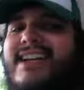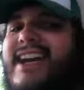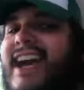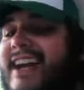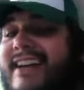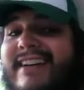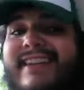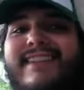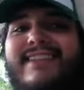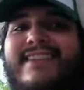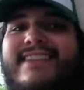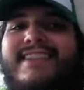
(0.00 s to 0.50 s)

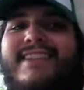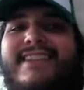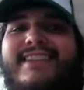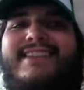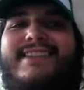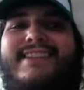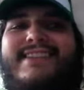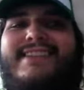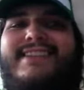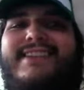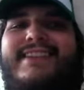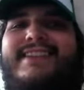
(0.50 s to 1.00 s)
And it's a
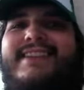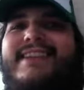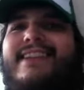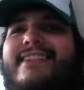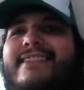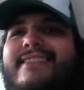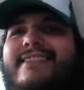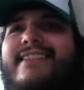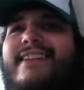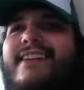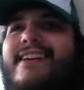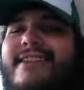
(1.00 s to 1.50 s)
legit
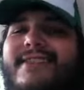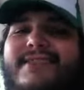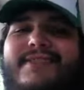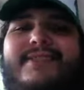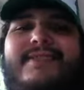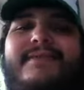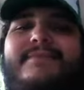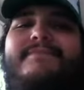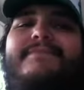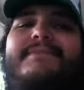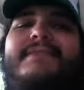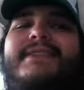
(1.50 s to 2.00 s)

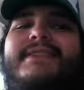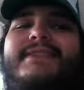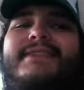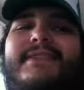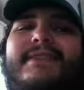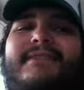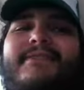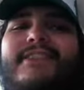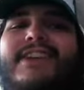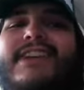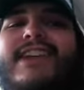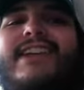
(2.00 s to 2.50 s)
awesome
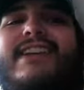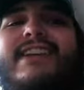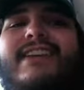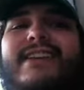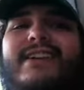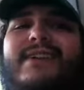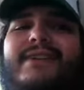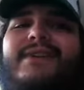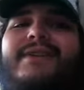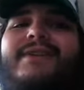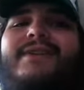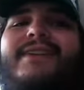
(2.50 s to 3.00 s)
music
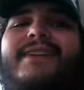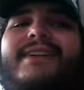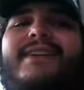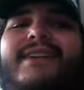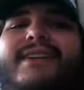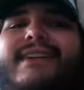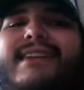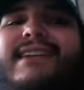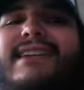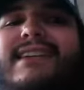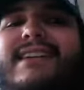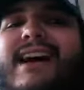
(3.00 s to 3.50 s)
video.
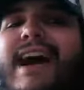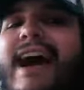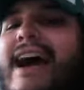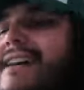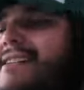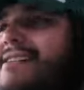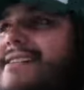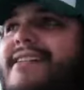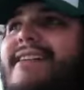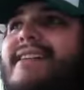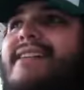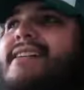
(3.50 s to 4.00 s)

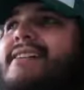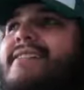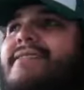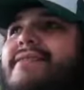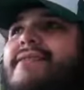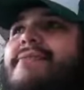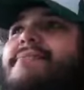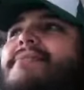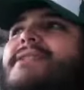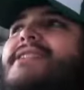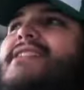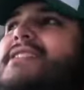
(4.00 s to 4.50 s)
I can't
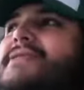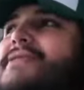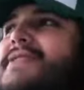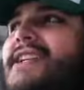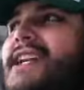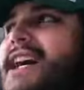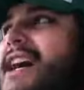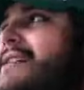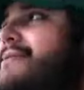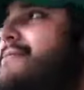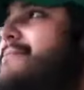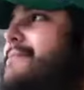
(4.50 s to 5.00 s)
even believe it.
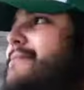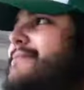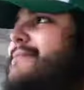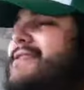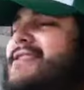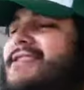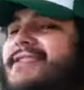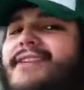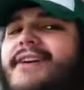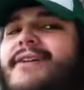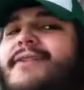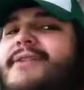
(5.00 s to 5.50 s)
I'm
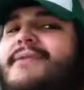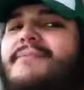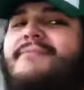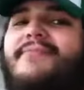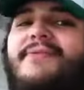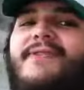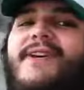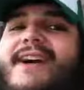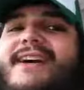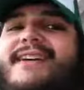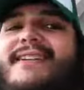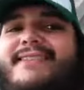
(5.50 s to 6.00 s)
so
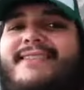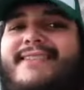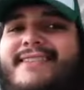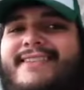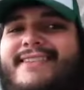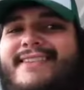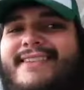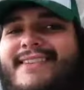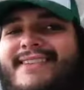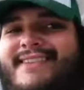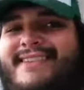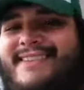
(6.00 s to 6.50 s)

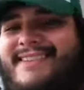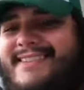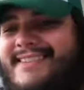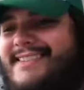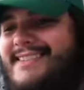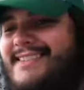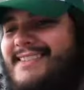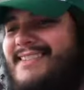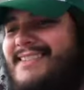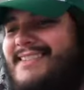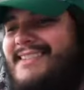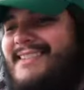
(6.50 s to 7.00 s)
impressed.
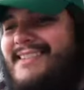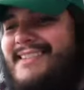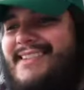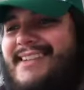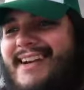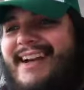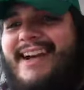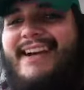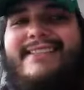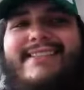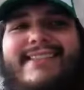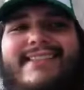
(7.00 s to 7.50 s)

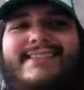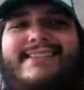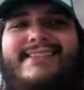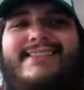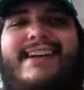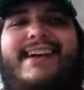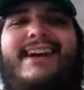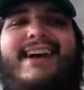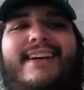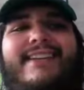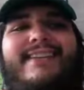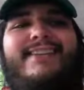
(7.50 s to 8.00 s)
And
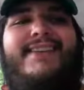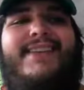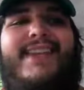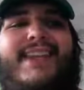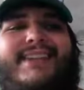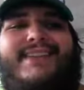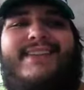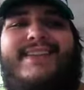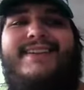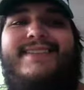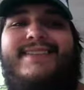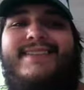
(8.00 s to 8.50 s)
I know
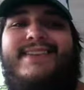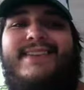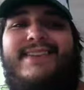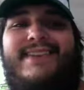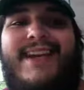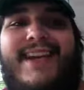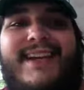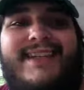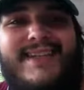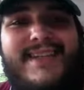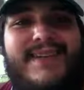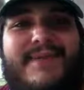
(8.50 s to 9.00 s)
that sounds
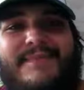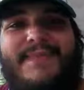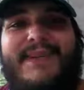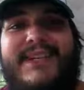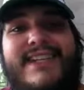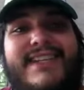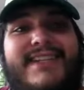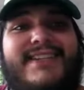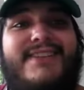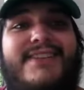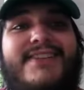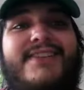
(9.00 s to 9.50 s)
sarcastic, but
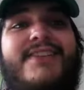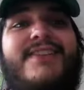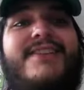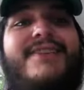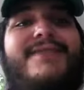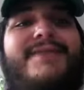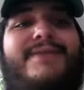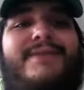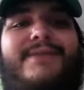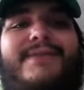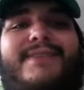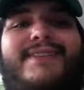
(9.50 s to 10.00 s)
it's
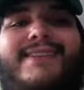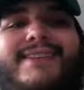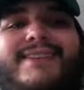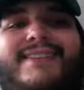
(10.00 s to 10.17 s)
true.